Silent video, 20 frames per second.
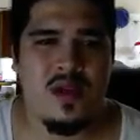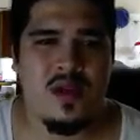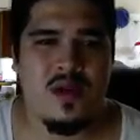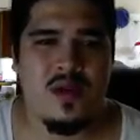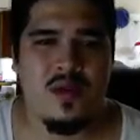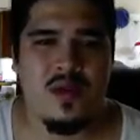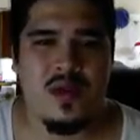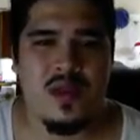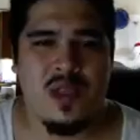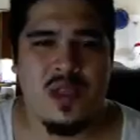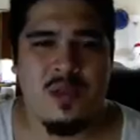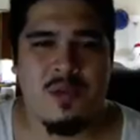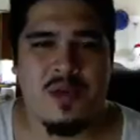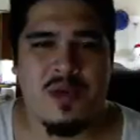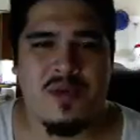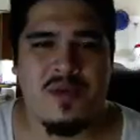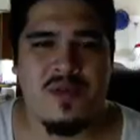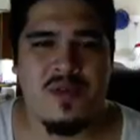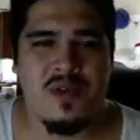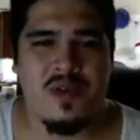keep our
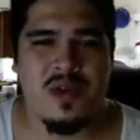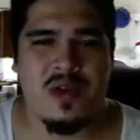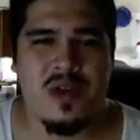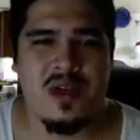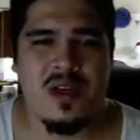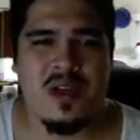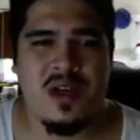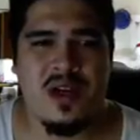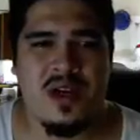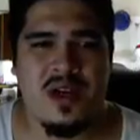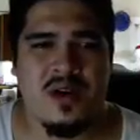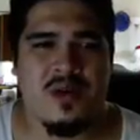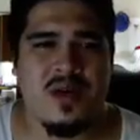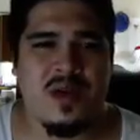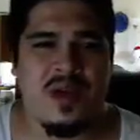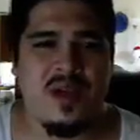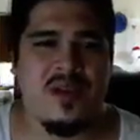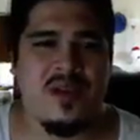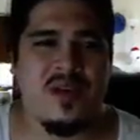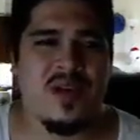food on here or
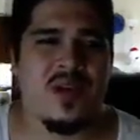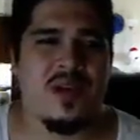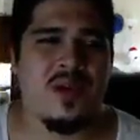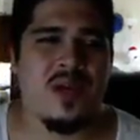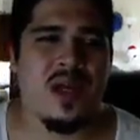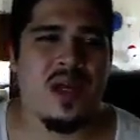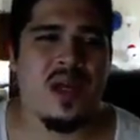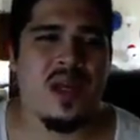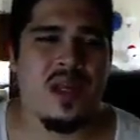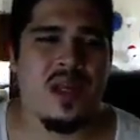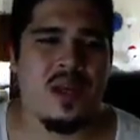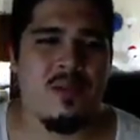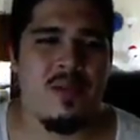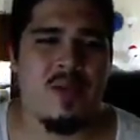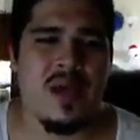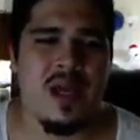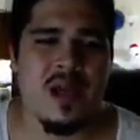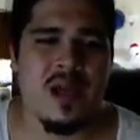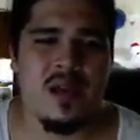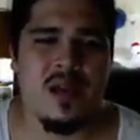whatever. We gotta kick
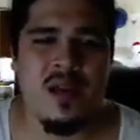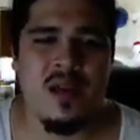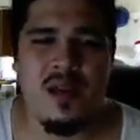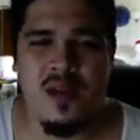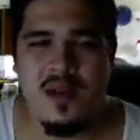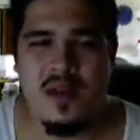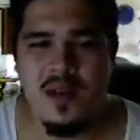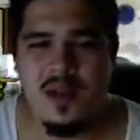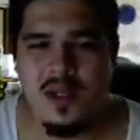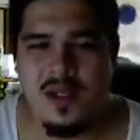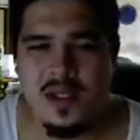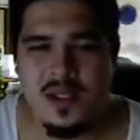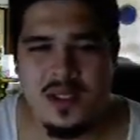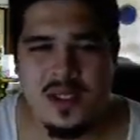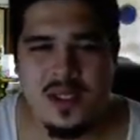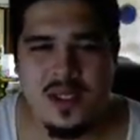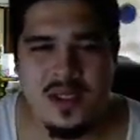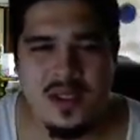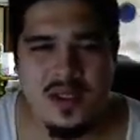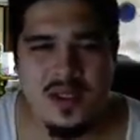back.
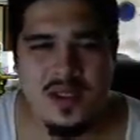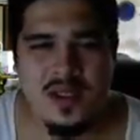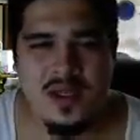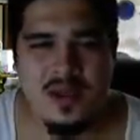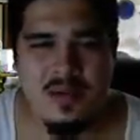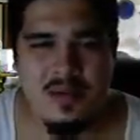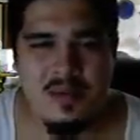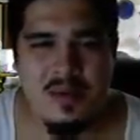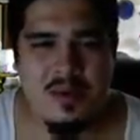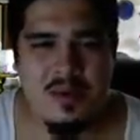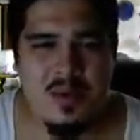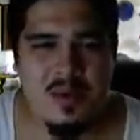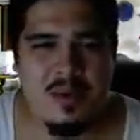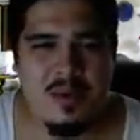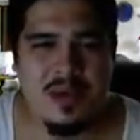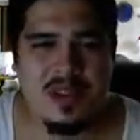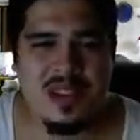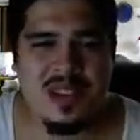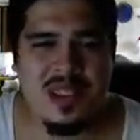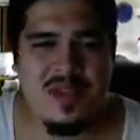Well, maybe we put a
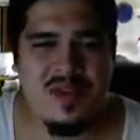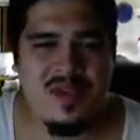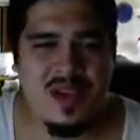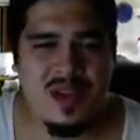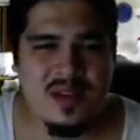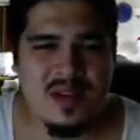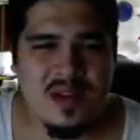TV on there.